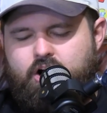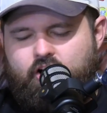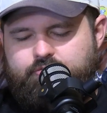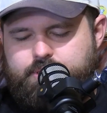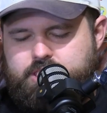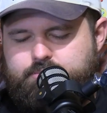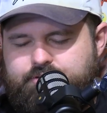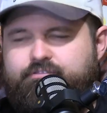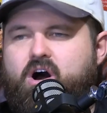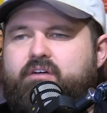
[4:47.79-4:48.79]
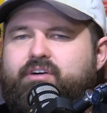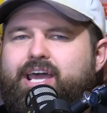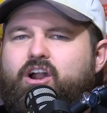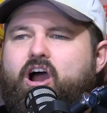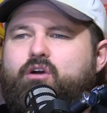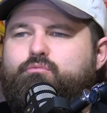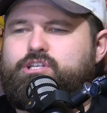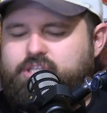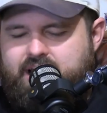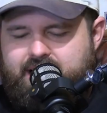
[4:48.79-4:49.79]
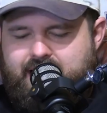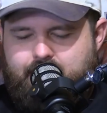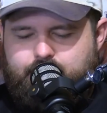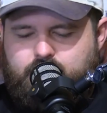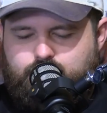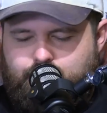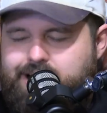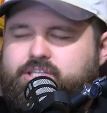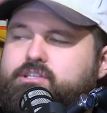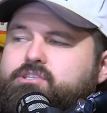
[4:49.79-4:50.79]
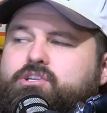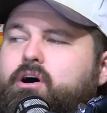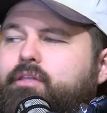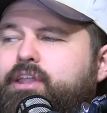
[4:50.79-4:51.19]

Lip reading: I've picked him at 5'8". I originally had Harry Grant in the side.